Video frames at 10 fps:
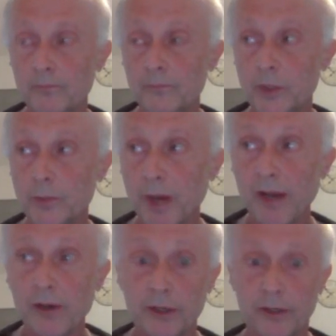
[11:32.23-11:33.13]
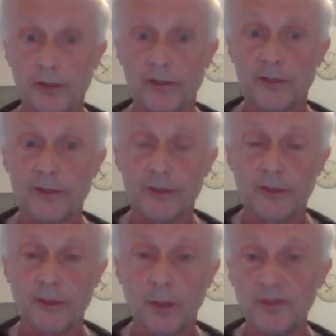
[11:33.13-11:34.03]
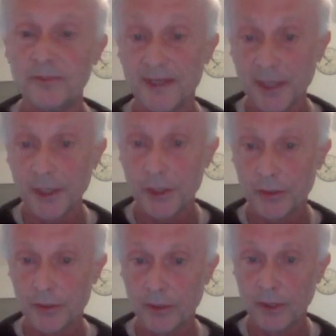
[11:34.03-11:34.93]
compiler optimization